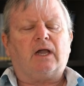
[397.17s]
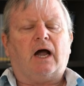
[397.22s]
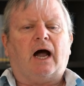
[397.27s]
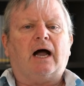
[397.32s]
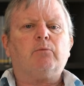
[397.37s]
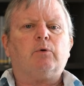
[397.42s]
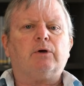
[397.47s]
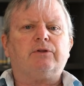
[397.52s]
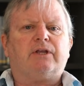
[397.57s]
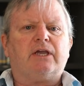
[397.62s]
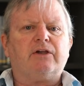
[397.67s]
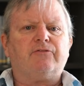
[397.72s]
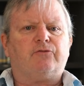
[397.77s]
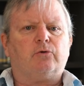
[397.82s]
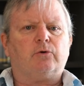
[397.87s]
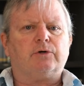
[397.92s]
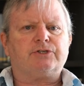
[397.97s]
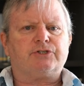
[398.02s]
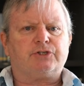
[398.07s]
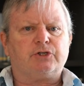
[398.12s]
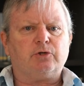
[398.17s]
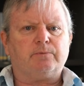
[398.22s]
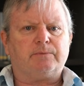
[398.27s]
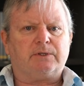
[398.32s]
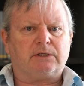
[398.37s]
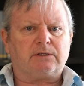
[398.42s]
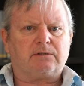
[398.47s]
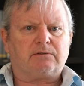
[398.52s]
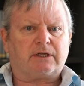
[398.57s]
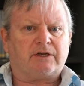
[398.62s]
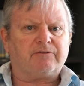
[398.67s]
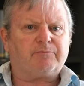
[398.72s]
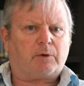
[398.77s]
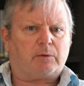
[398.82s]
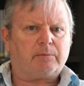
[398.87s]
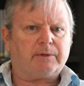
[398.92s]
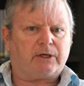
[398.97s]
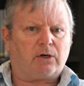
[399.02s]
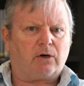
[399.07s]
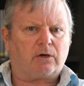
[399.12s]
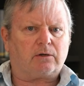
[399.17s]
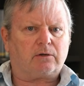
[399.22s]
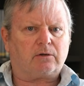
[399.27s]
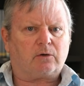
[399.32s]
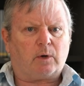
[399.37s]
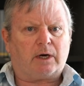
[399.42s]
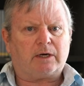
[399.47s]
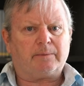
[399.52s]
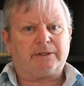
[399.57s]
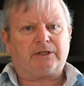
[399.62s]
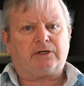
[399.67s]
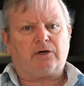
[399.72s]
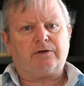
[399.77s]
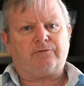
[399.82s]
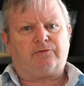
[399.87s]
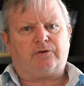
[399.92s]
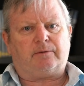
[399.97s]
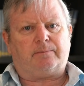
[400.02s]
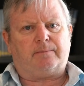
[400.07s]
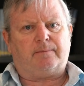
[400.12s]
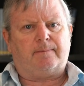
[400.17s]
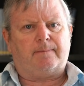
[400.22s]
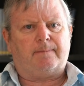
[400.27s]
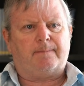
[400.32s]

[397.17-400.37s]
I would therefore assume that they've probably got quite a bit going for them.